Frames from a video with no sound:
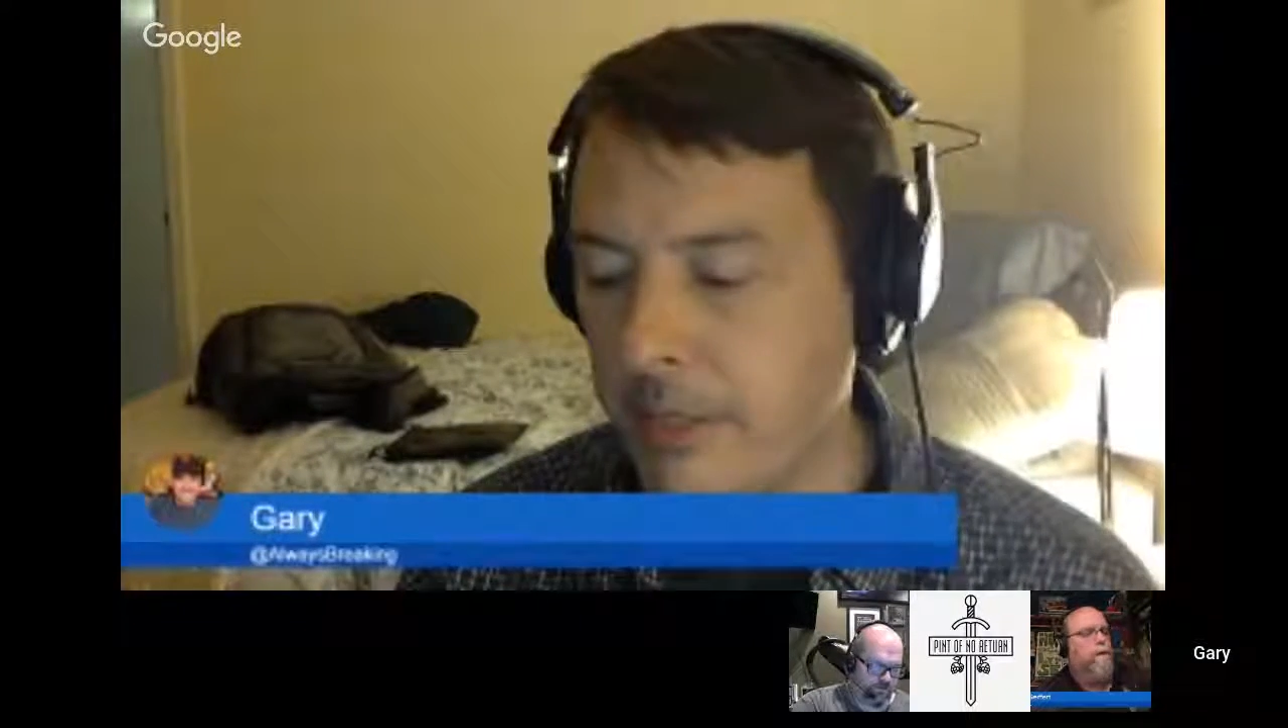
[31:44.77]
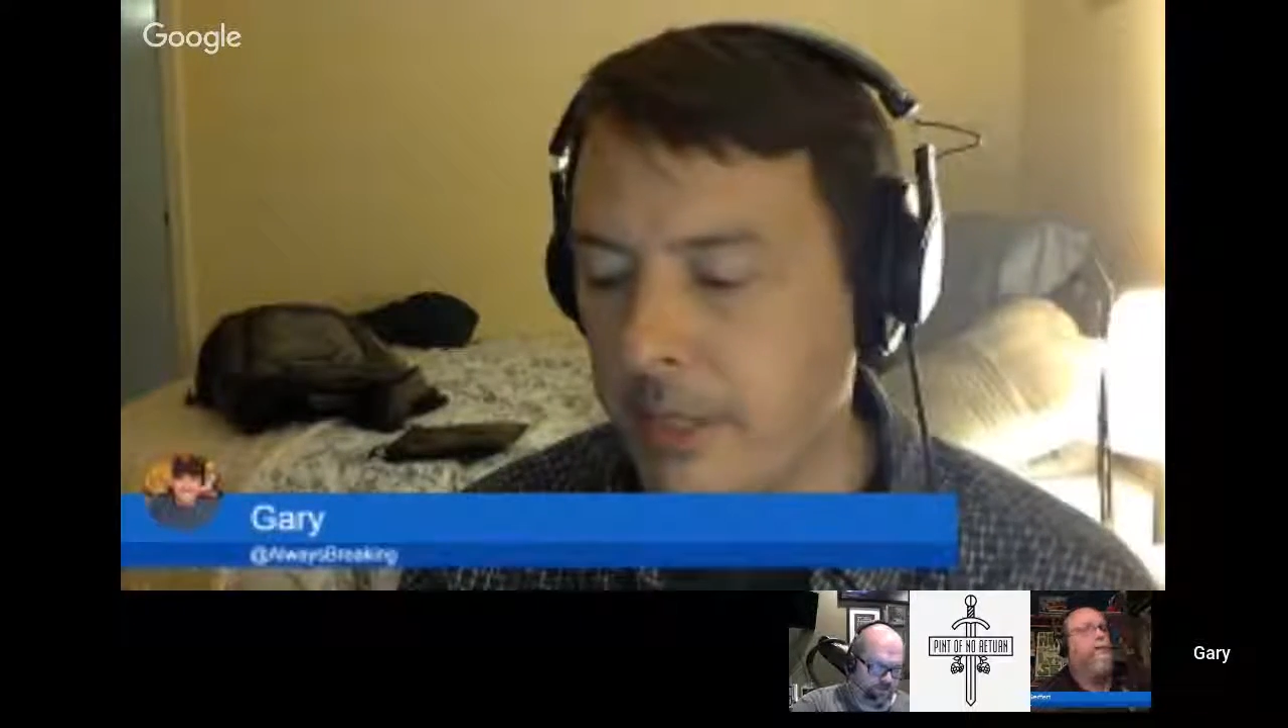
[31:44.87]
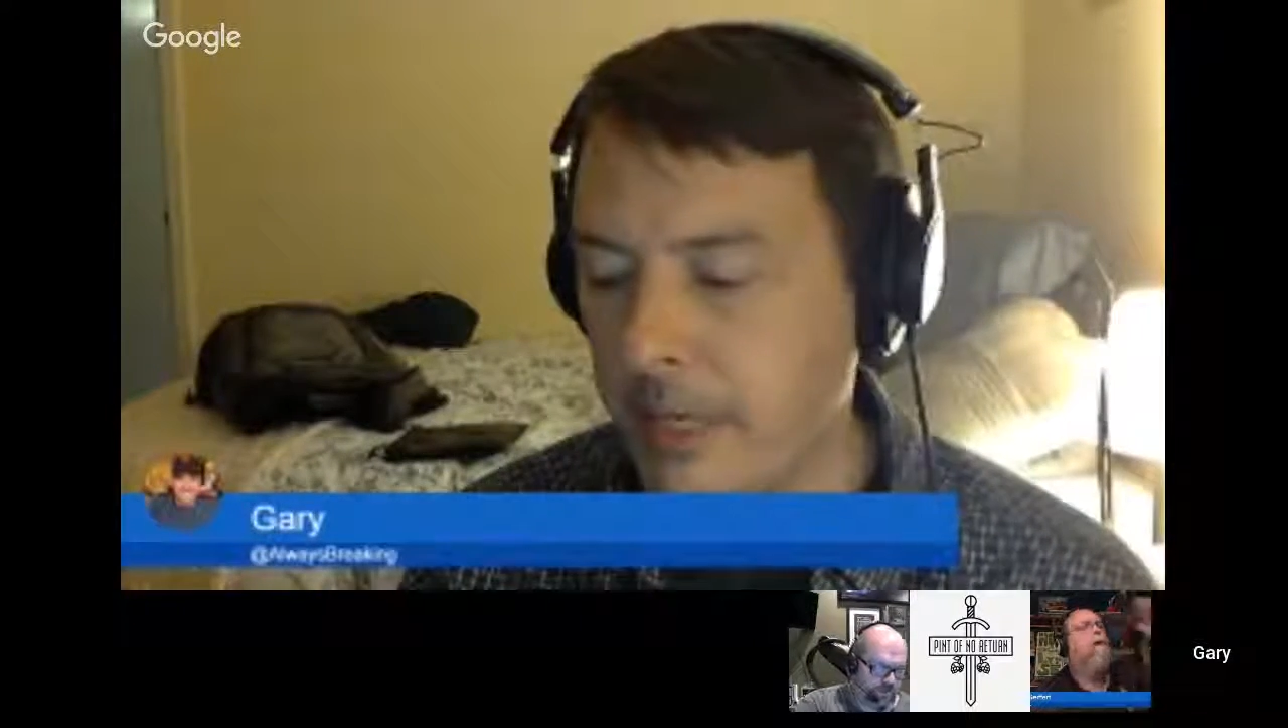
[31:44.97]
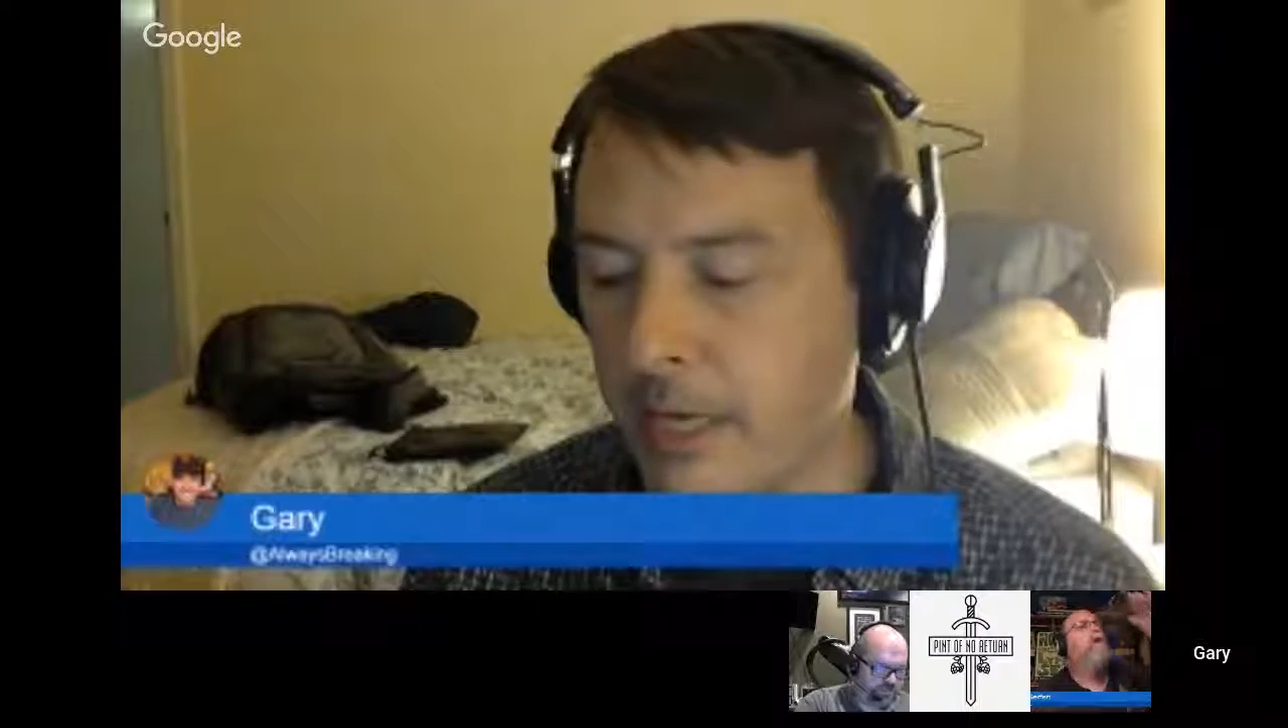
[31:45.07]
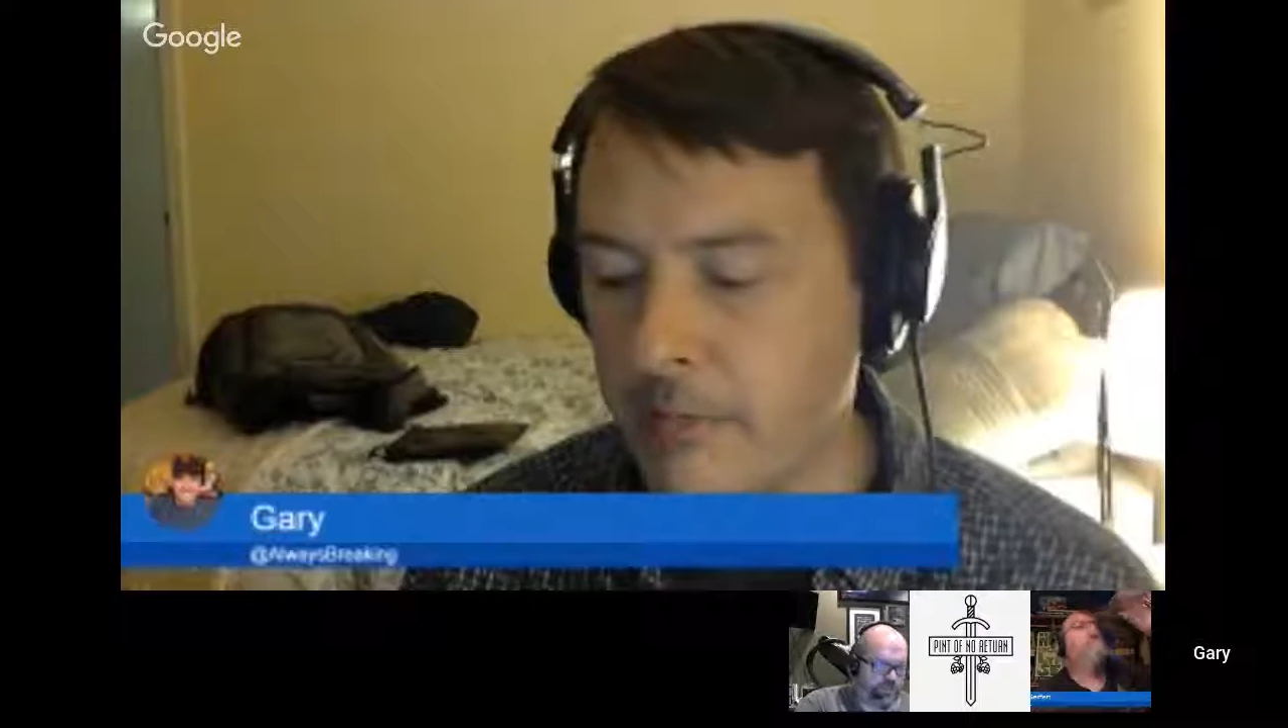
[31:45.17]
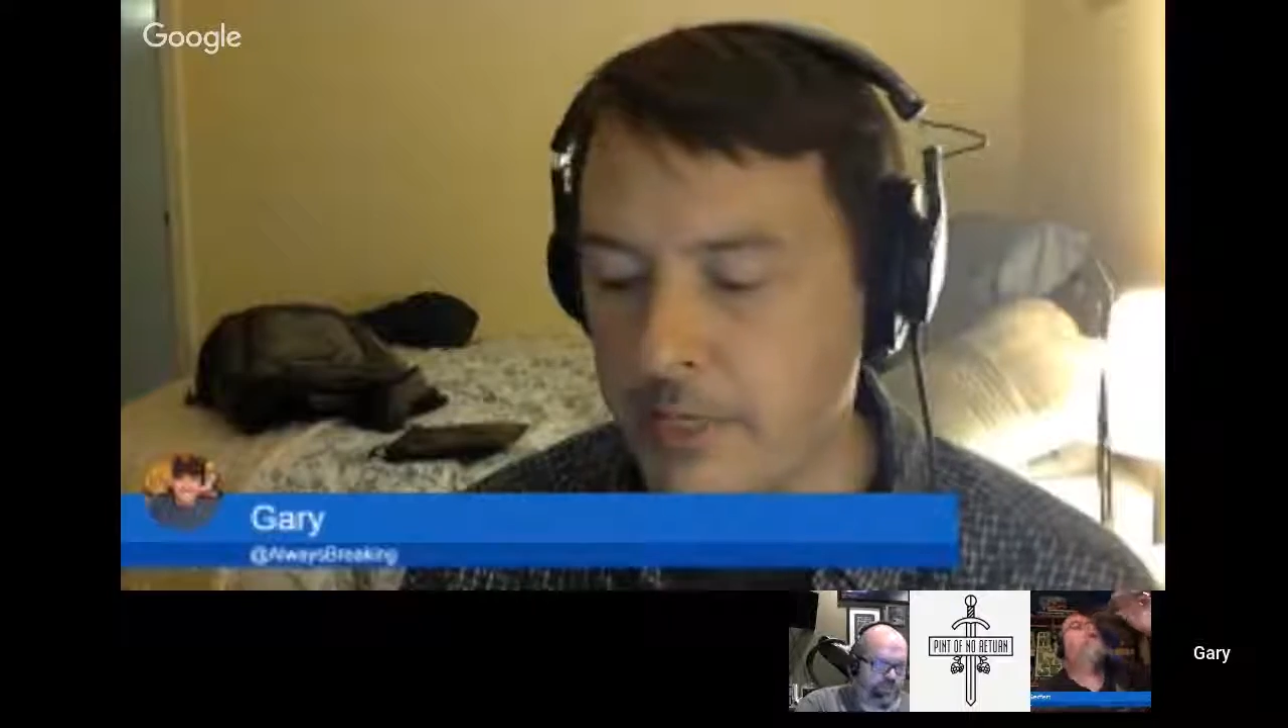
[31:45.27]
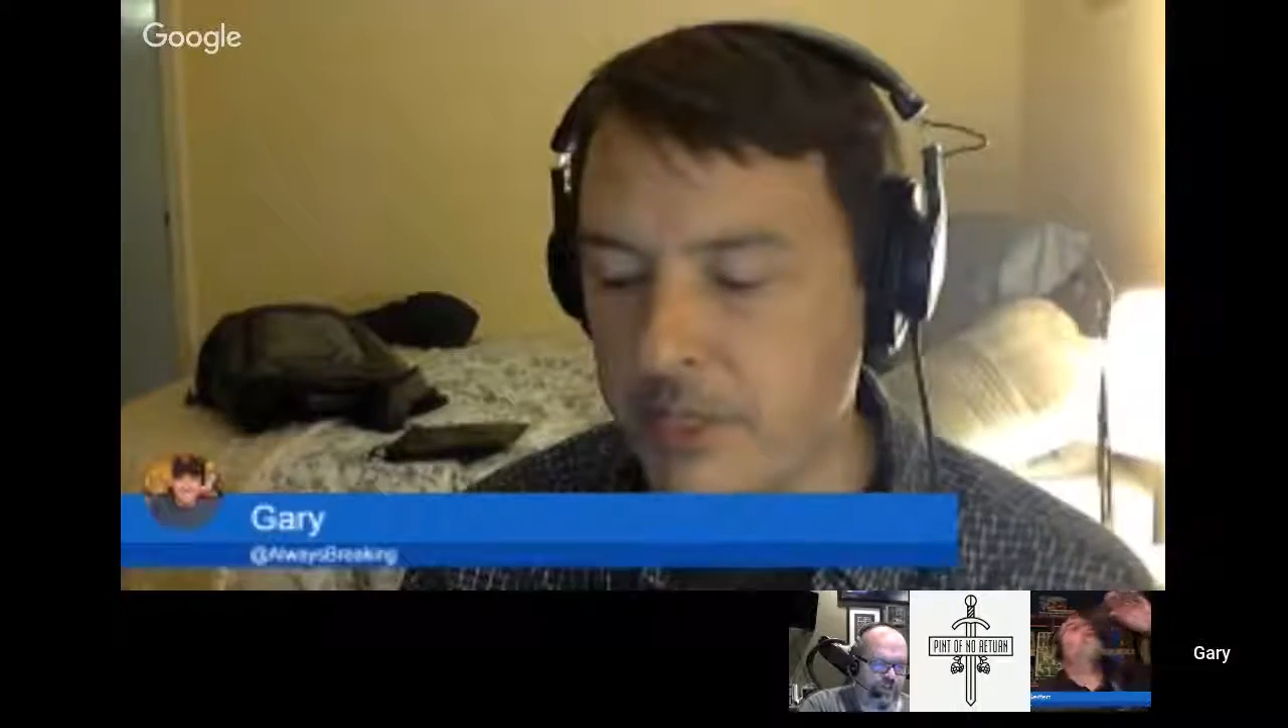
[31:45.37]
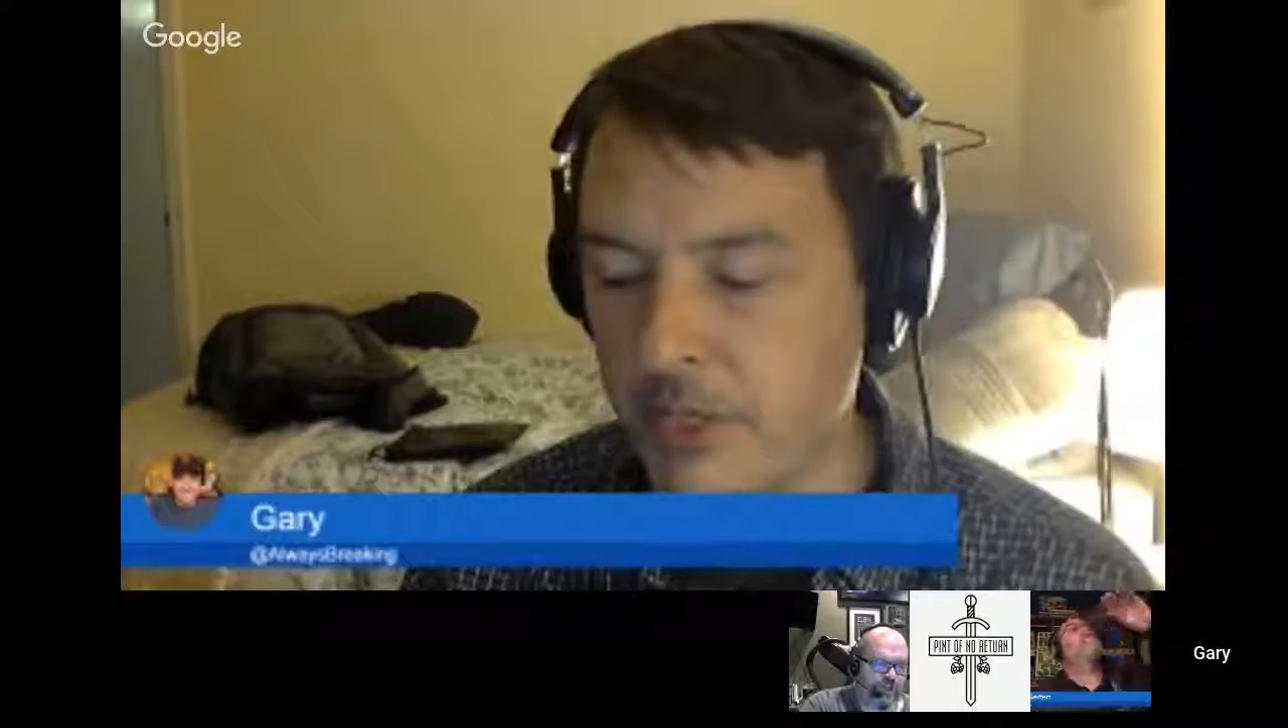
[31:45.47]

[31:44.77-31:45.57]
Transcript: they could have missed.